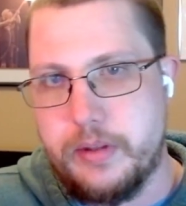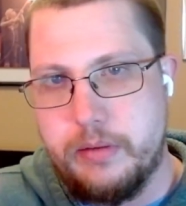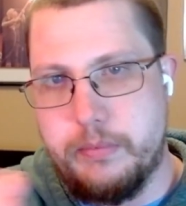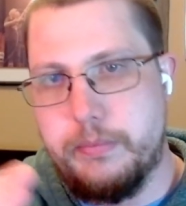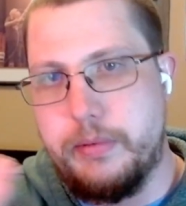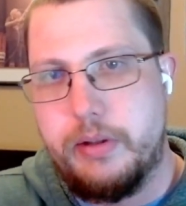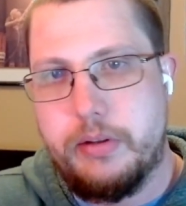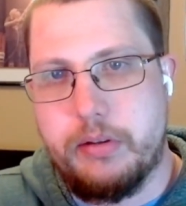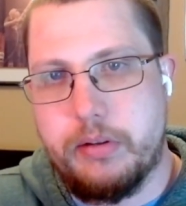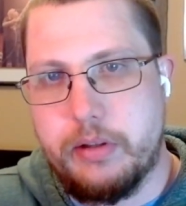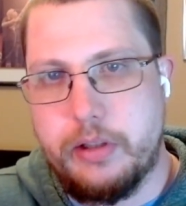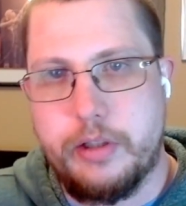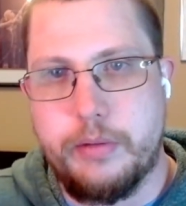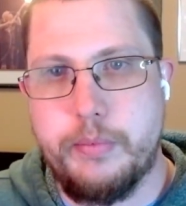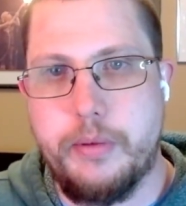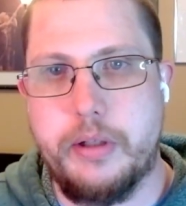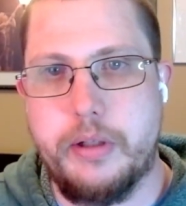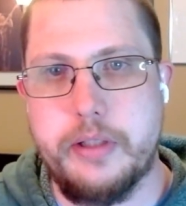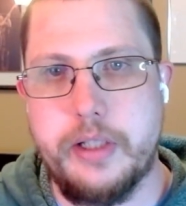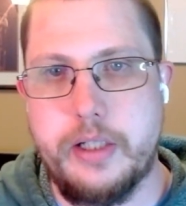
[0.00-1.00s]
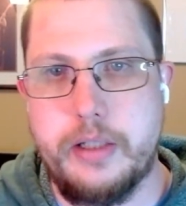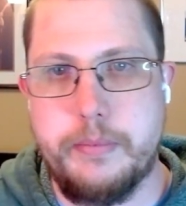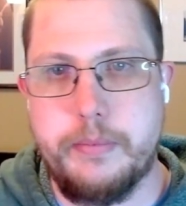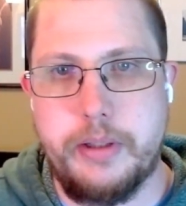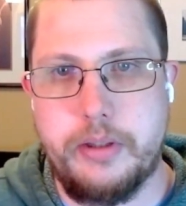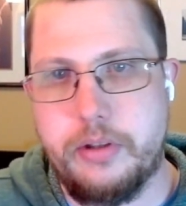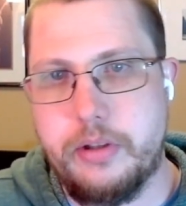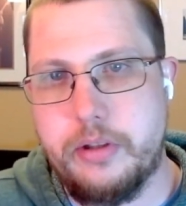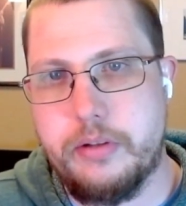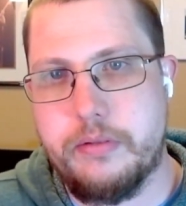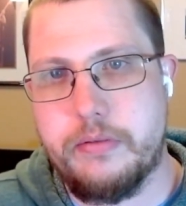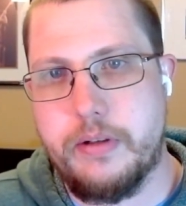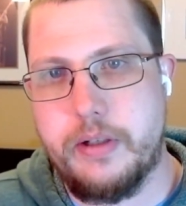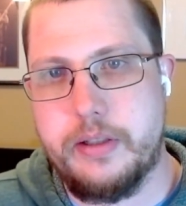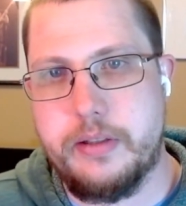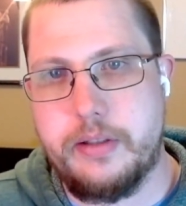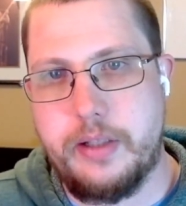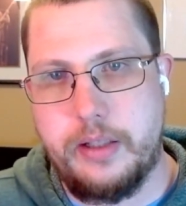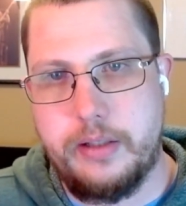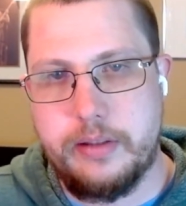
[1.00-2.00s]
basically small databases,
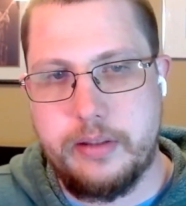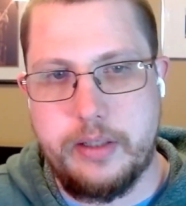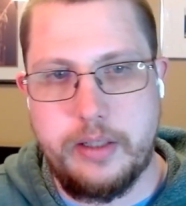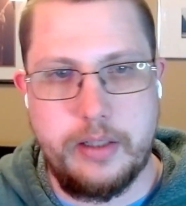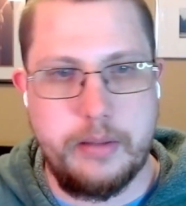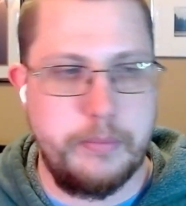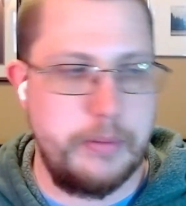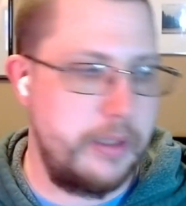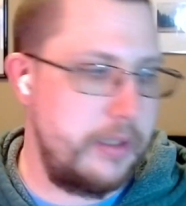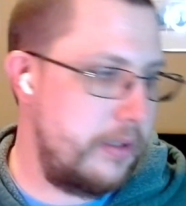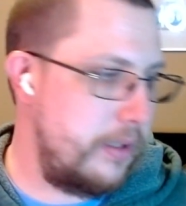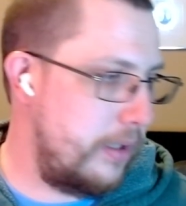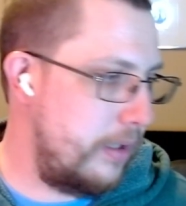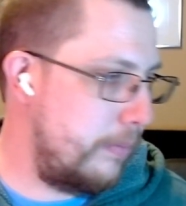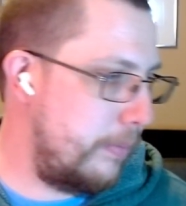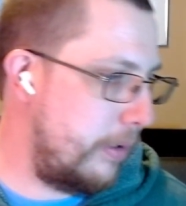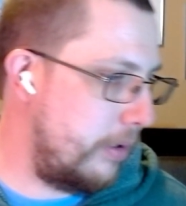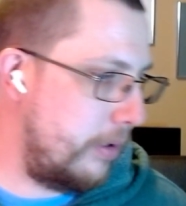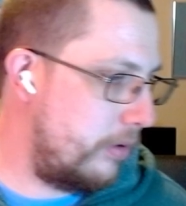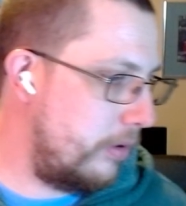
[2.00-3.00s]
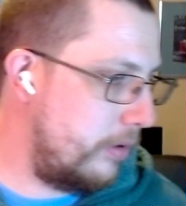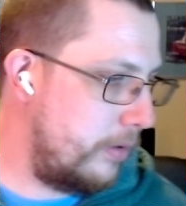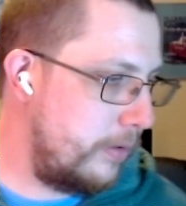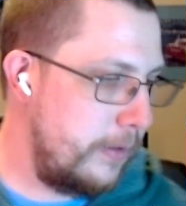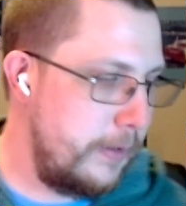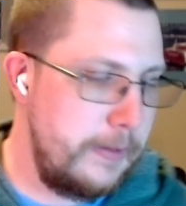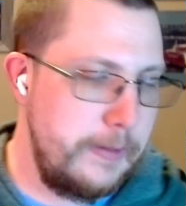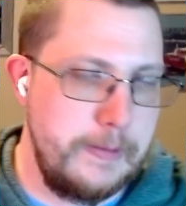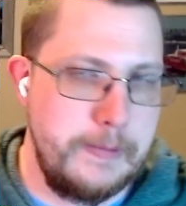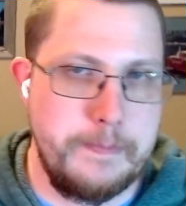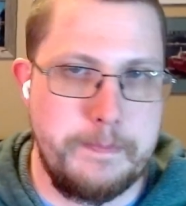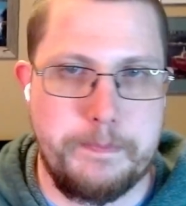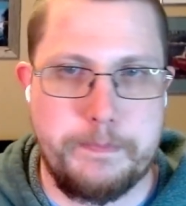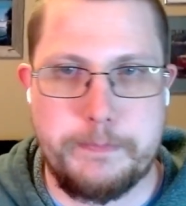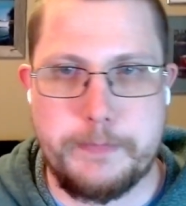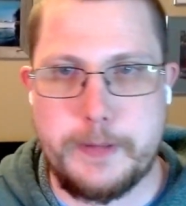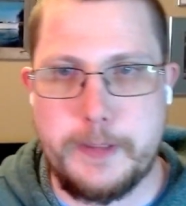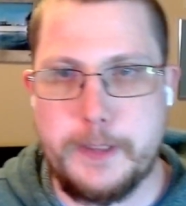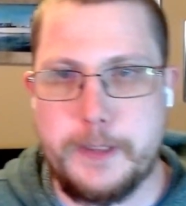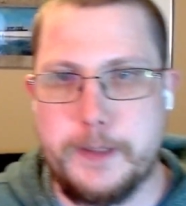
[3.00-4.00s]
right? 10 gigabyte databases.
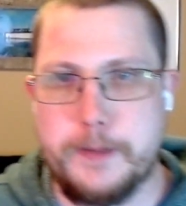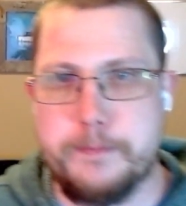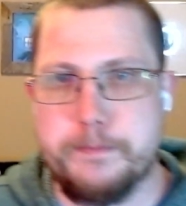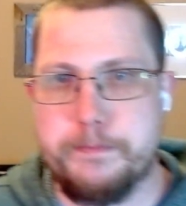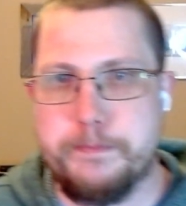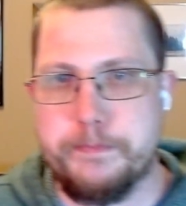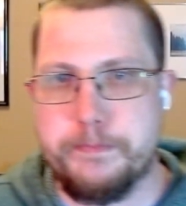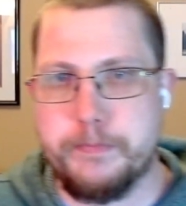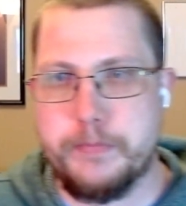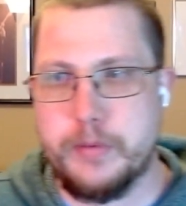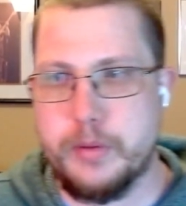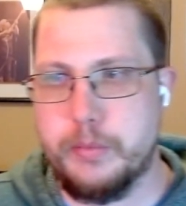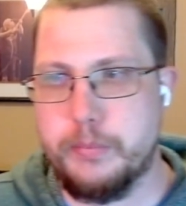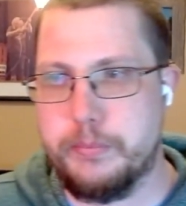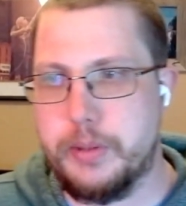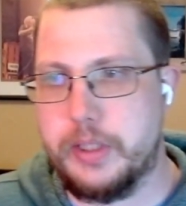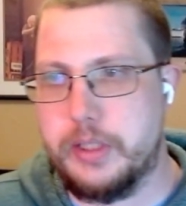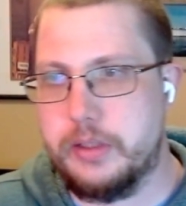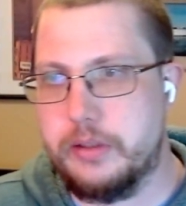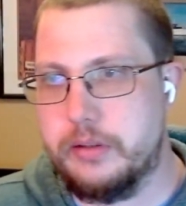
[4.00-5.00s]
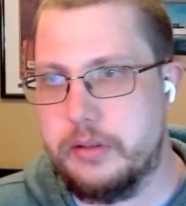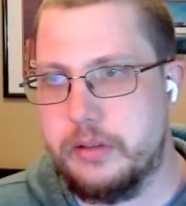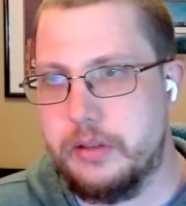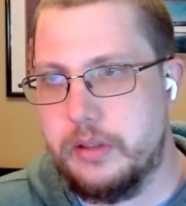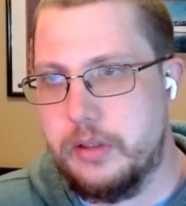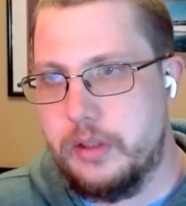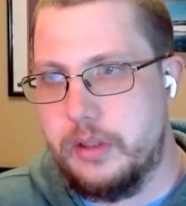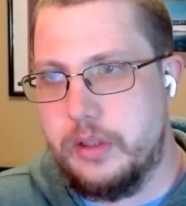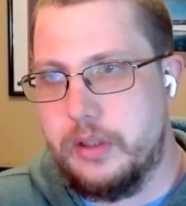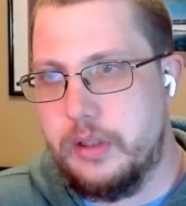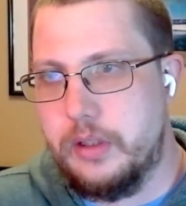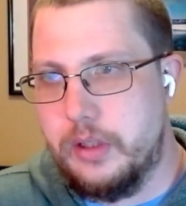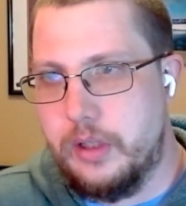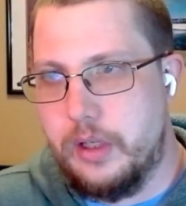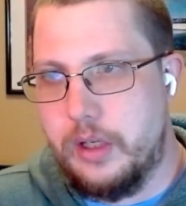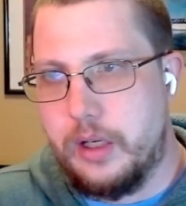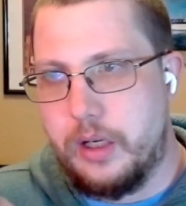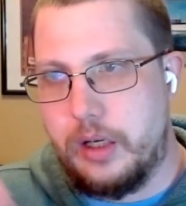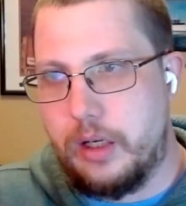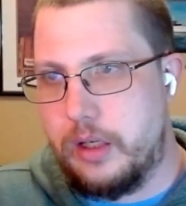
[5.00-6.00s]
Um, but
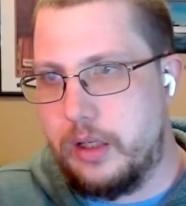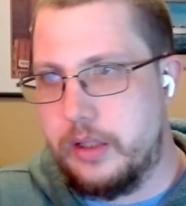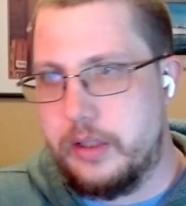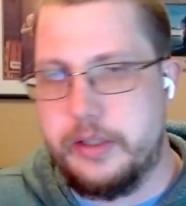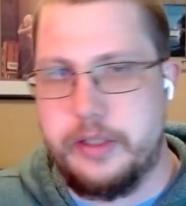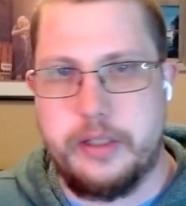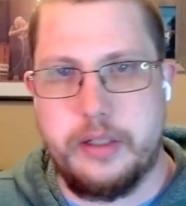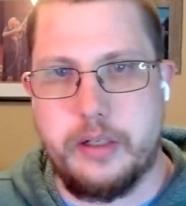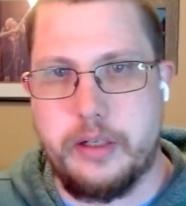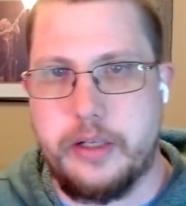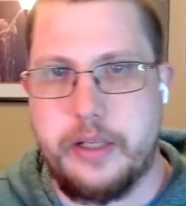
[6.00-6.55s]
in our